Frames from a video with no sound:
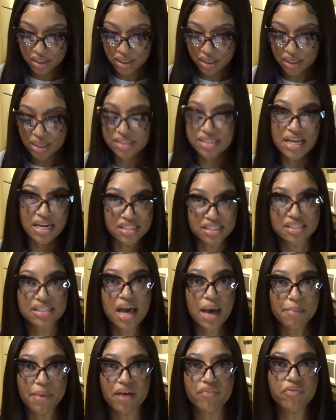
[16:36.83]
because I just
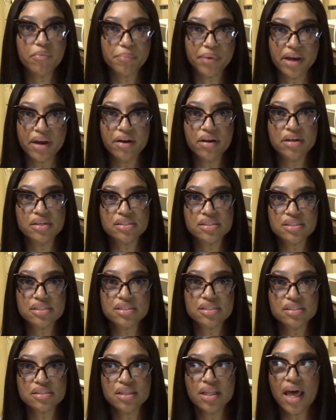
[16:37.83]
got back from Paris
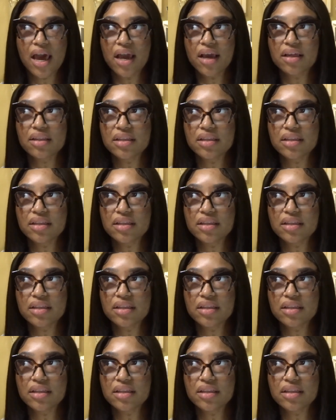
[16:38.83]
like